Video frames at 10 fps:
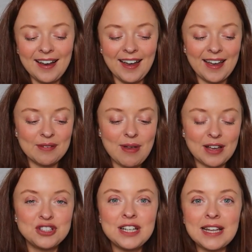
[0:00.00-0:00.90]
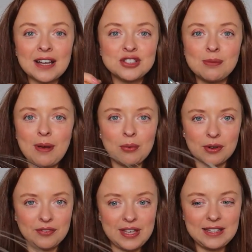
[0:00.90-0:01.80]
and she actually picked one
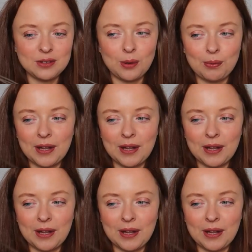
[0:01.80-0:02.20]
of these up,